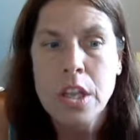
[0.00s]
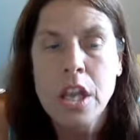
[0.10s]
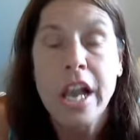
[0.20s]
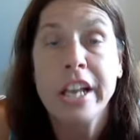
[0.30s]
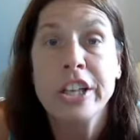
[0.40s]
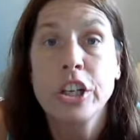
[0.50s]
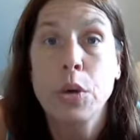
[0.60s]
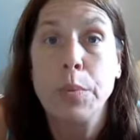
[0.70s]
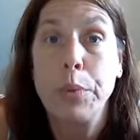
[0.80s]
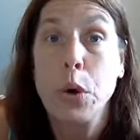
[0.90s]
And you
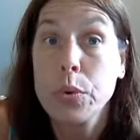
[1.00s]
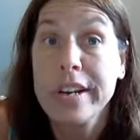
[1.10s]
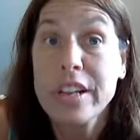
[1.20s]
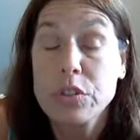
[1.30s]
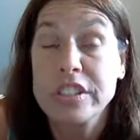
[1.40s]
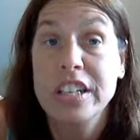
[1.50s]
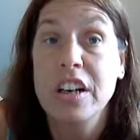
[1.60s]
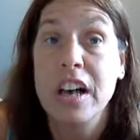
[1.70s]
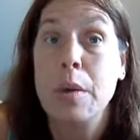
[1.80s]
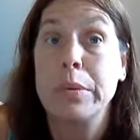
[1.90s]
know, Puerto Rico still,
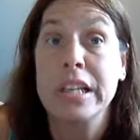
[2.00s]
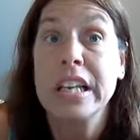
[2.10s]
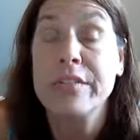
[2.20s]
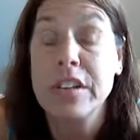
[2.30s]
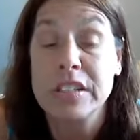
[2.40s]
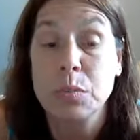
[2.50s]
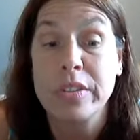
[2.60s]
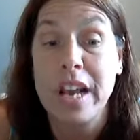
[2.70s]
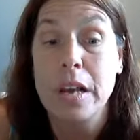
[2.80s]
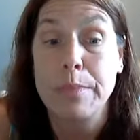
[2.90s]
I believe, is
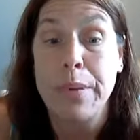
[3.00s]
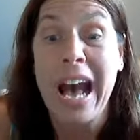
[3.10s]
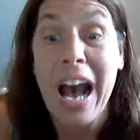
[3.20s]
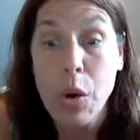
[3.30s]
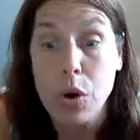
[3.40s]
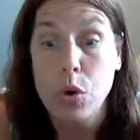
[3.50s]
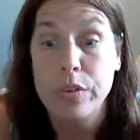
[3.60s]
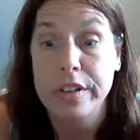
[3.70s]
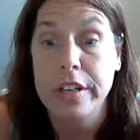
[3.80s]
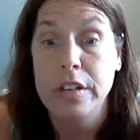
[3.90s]
without power
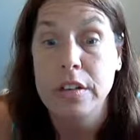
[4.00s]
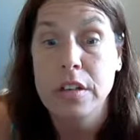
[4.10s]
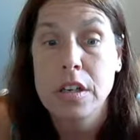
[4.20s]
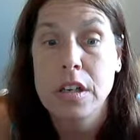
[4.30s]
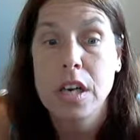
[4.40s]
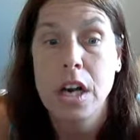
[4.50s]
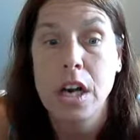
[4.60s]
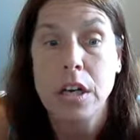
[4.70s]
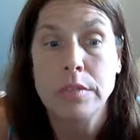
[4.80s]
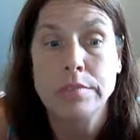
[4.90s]
over there.
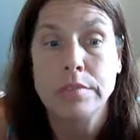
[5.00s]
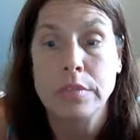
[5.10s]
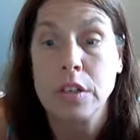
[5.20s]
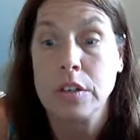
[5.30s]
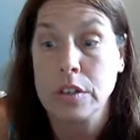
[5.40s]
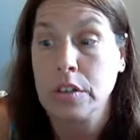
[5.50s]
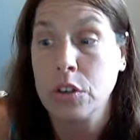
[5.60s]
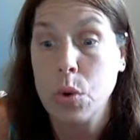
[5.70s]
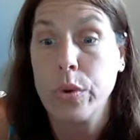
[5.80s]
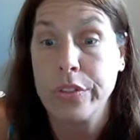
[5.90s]
Um, they're,
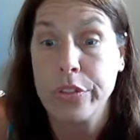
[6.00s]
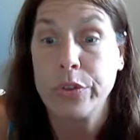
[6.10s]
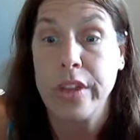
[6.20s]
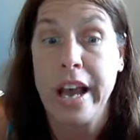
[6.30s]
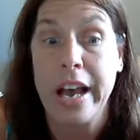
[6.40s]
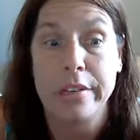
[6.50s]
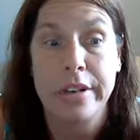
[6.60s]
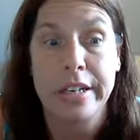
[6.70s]
they're going through that right